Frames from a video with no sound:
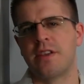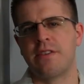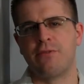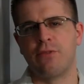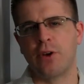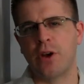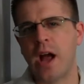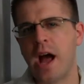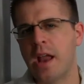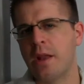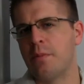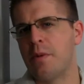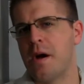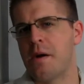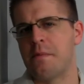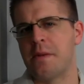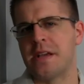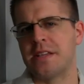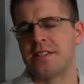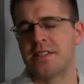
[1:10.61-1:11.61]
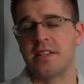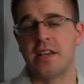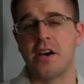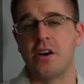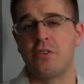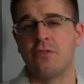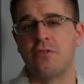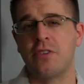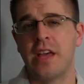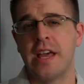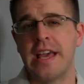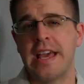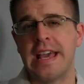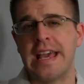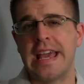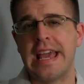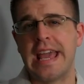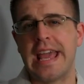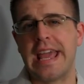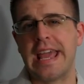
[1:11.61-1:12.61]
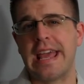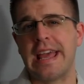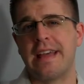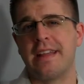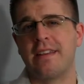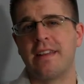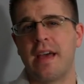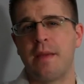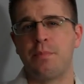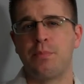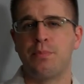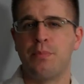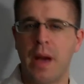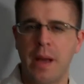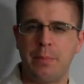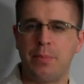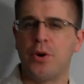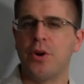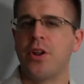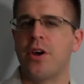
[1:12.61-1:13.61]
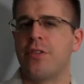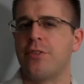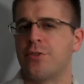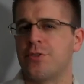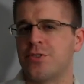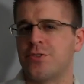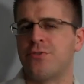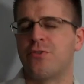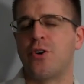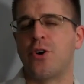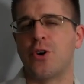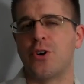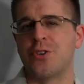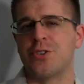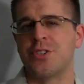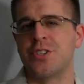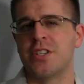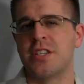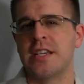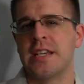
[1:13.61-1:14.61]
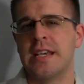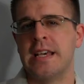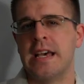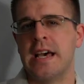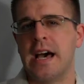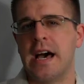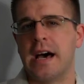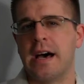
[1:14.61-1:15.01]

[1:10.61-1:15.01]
I forgot about myself and I put others first.